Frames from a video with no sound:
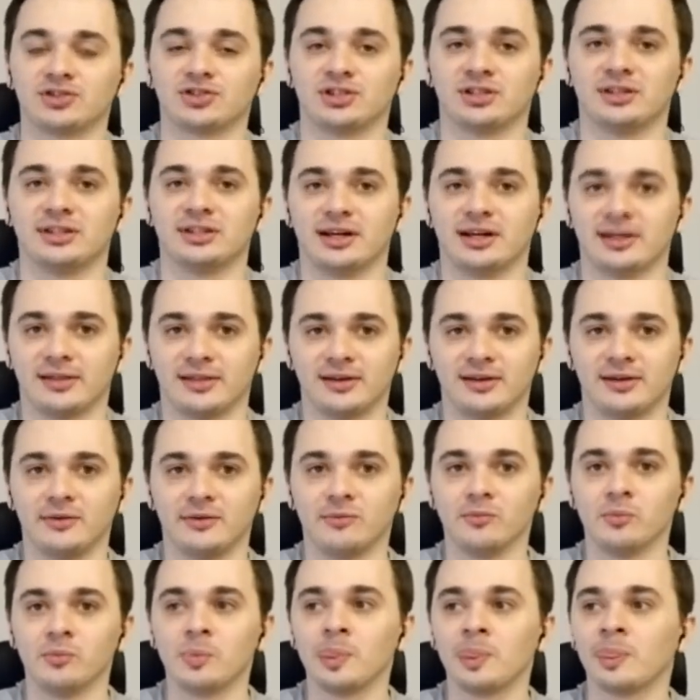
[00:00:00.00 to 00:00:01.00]
that there is
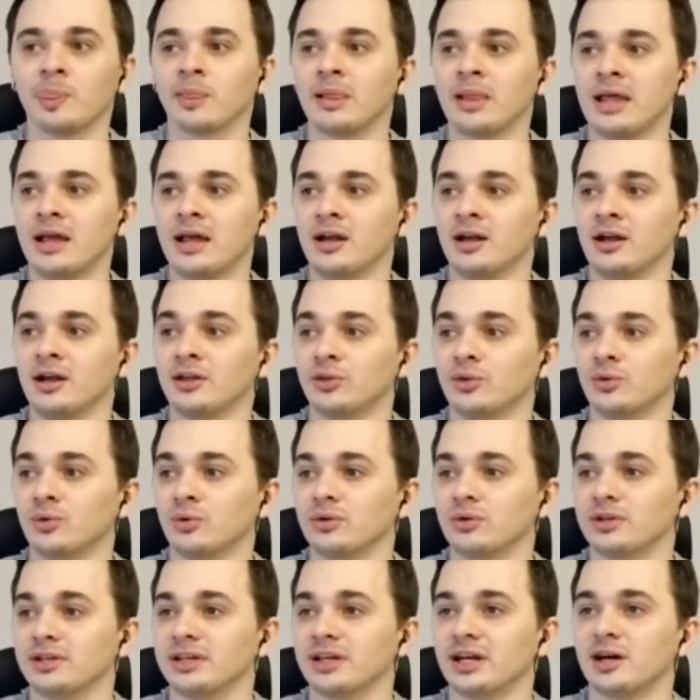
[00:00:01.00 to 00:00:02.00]
important data
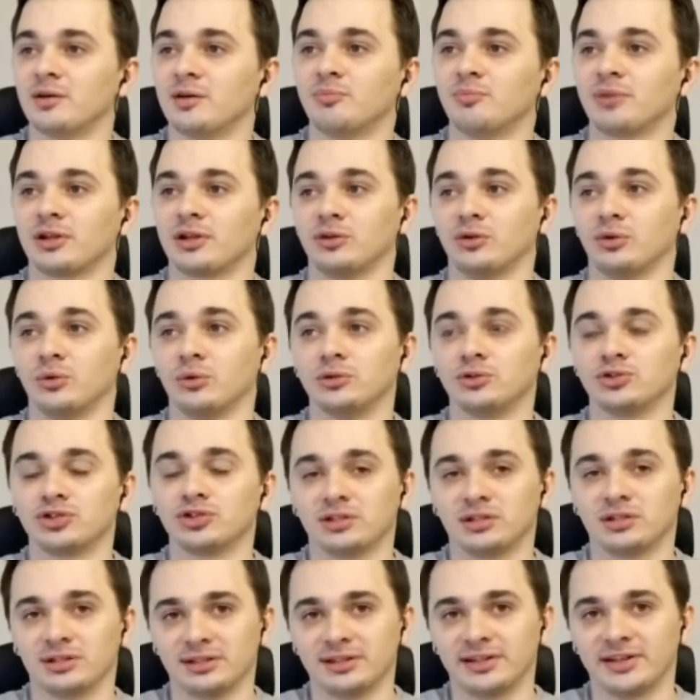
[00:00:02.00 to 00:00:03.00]
sitting closer
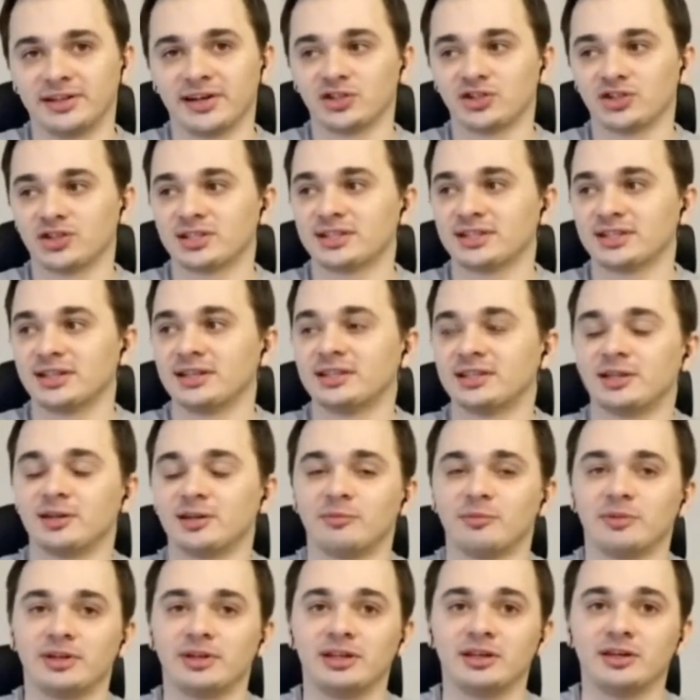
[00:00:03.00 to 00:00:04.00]
than 1,000
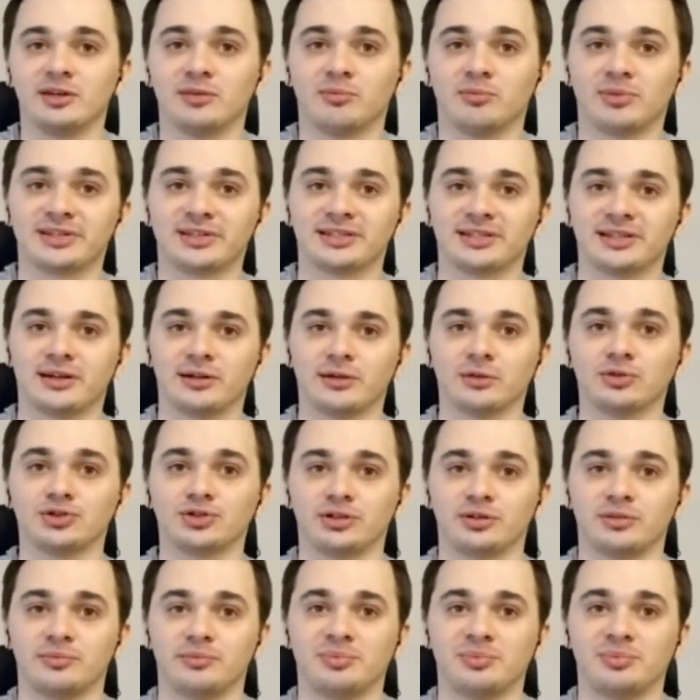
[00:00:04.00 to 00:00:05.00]
symbols, but
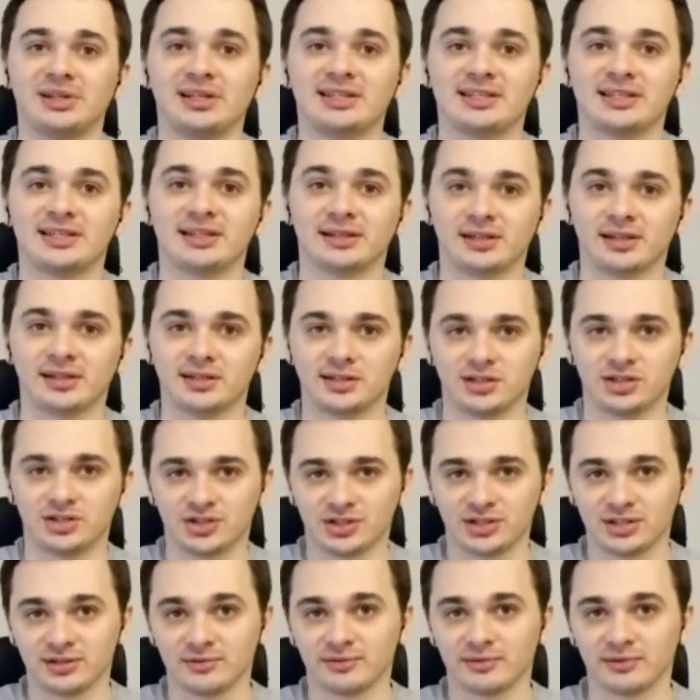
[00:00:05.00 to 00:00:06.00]
I persisted.
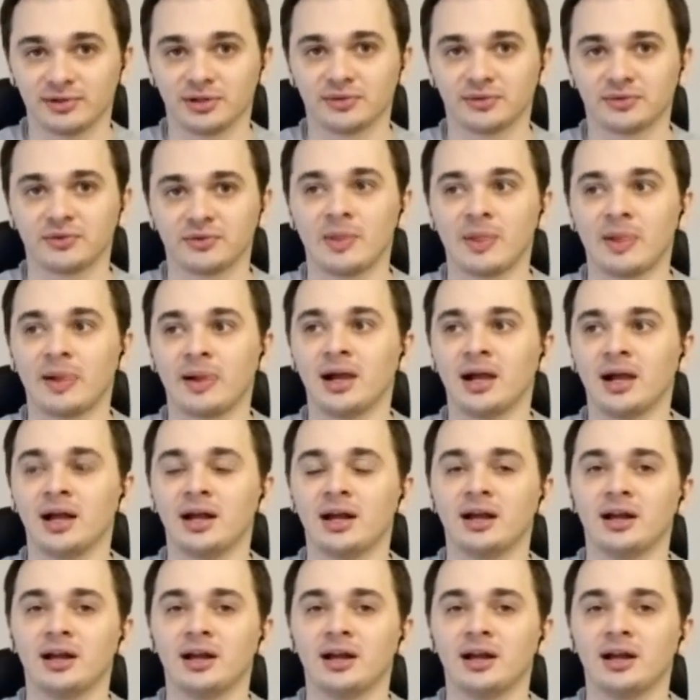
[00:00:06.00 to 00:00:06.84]
I plowed